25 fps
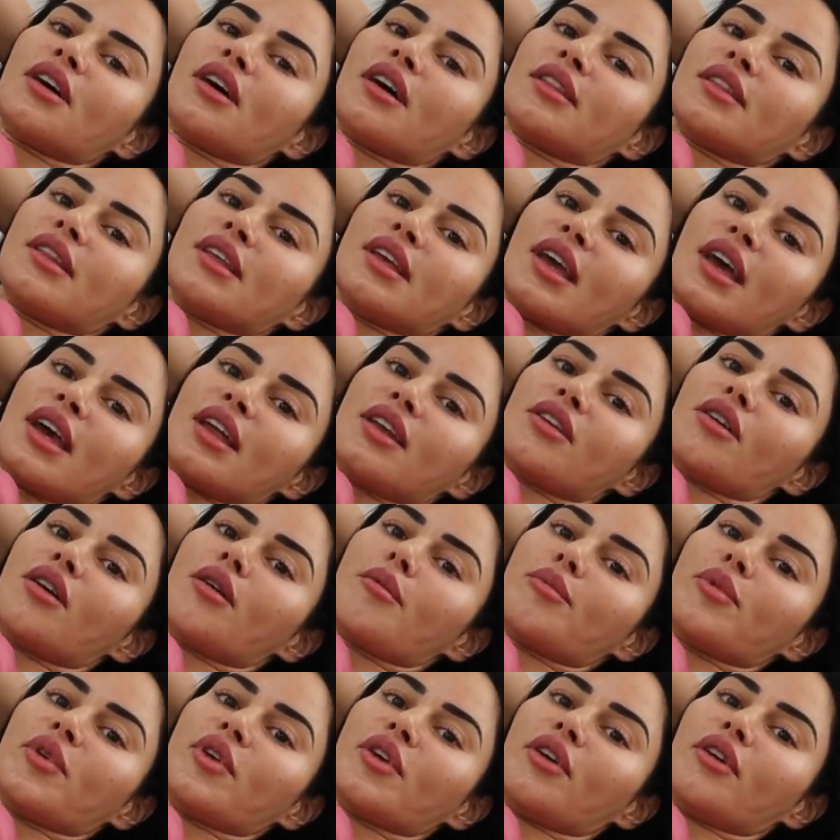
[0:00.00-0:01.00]
not the
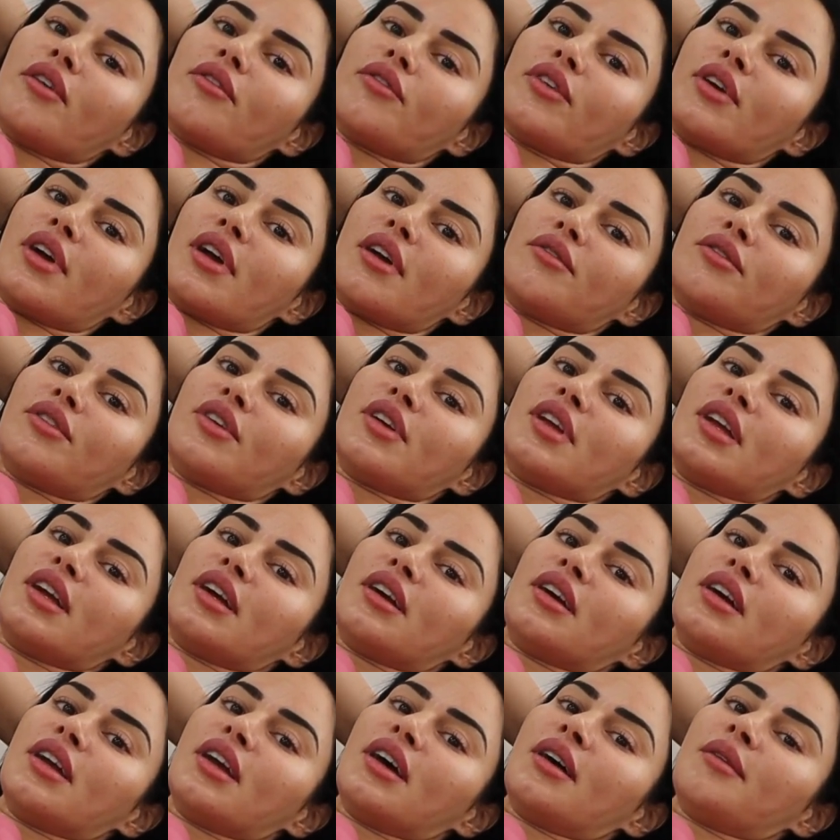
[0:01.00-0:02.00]
end-all be-all for every
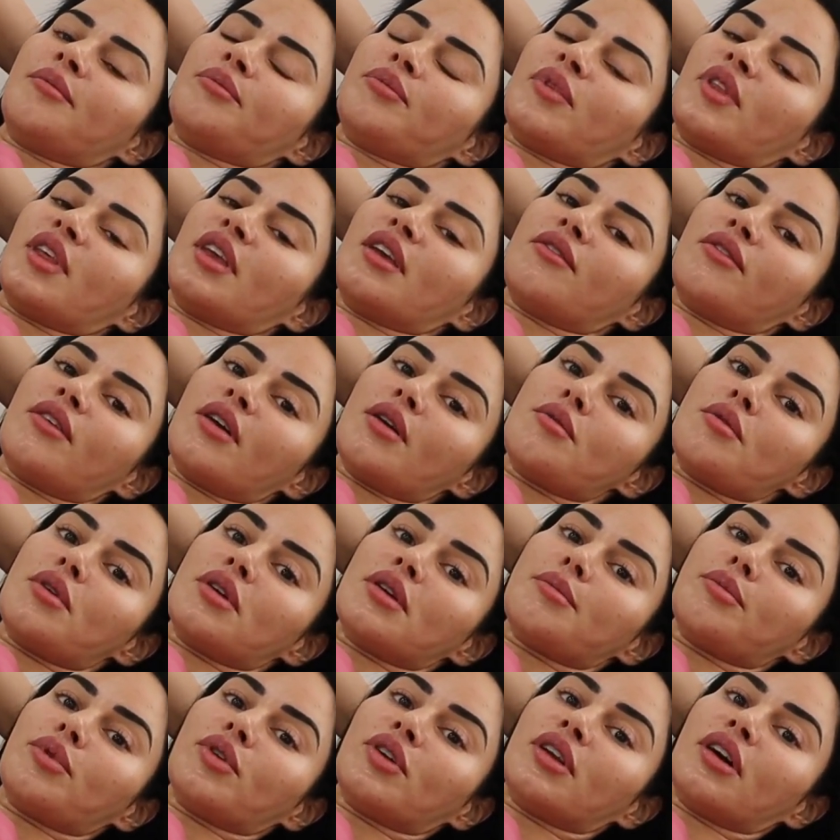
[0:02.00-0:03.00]
area. If I
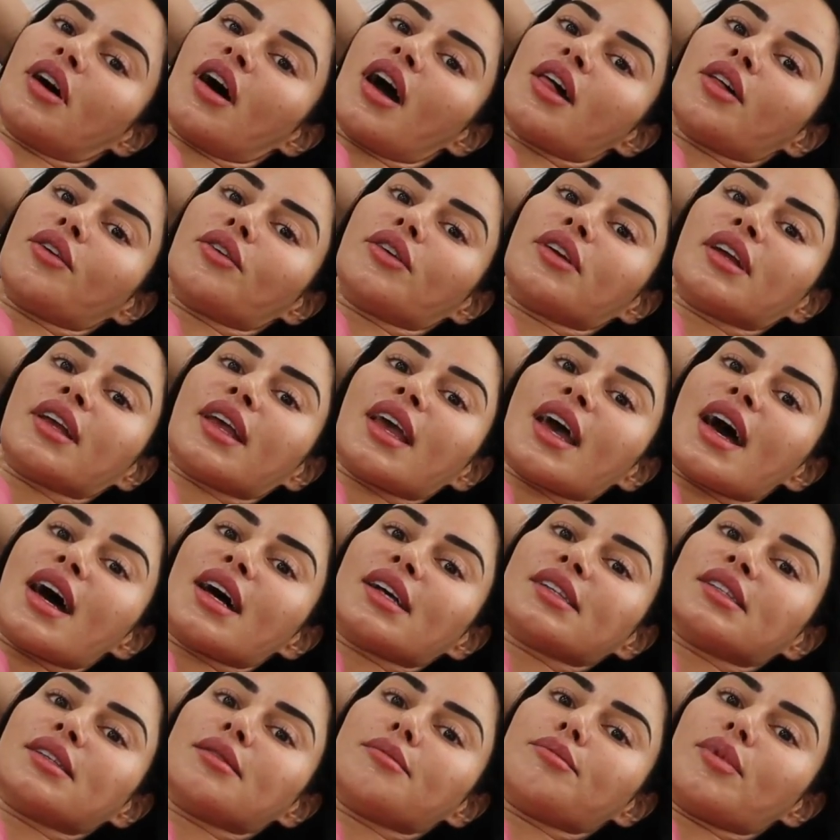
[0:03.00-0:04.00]
were to put a hyaluronic
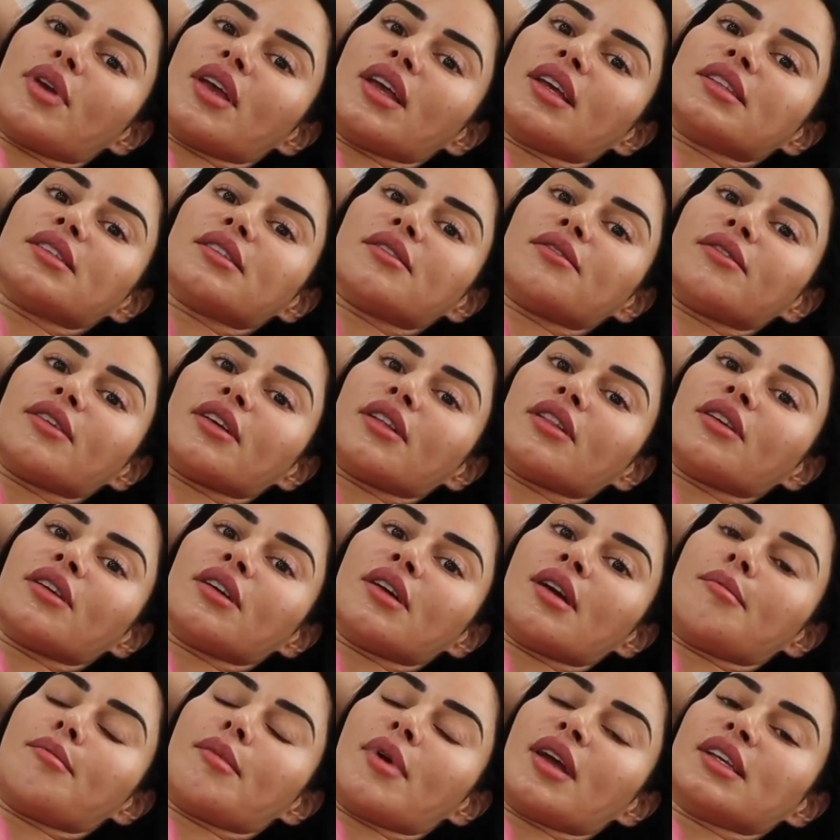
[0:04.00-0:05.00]
acid-based filler
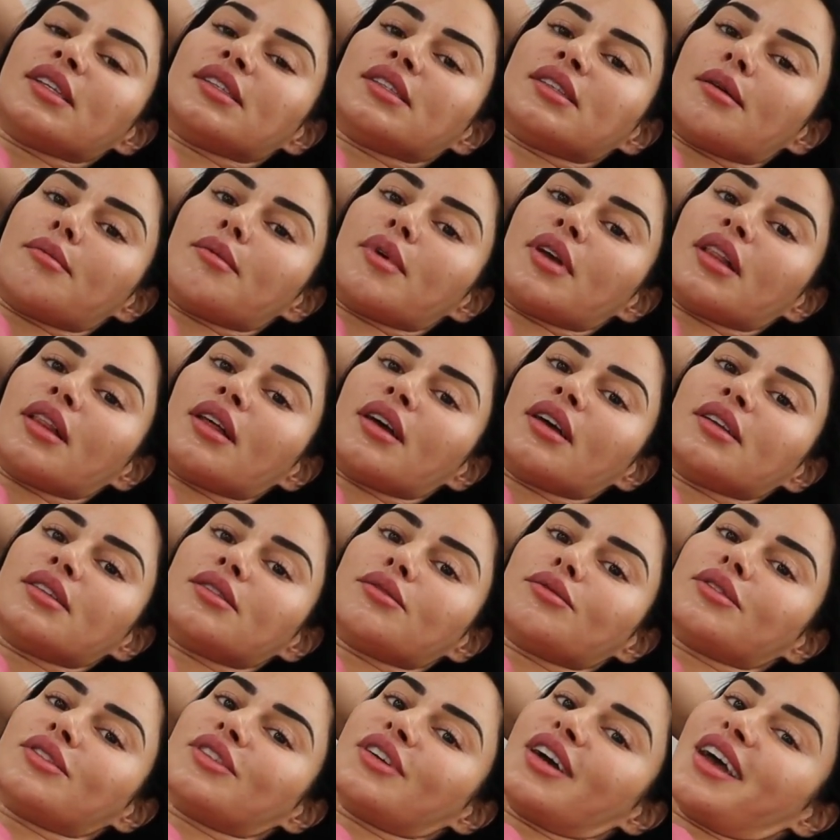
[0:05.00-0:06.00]
in my stomach
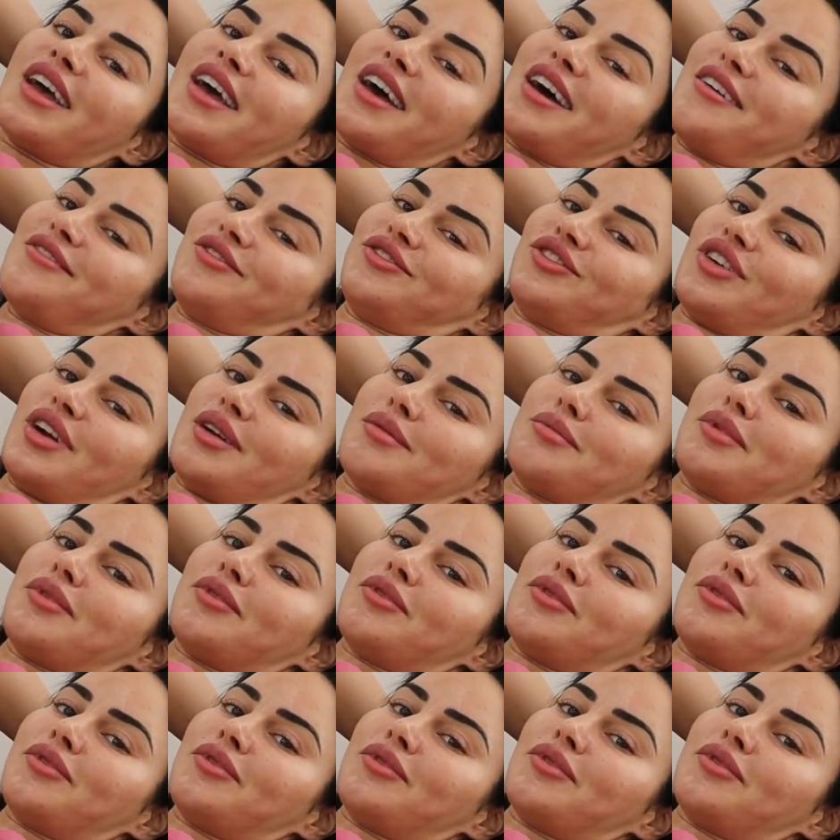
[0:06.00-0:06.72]
lines, which I have tried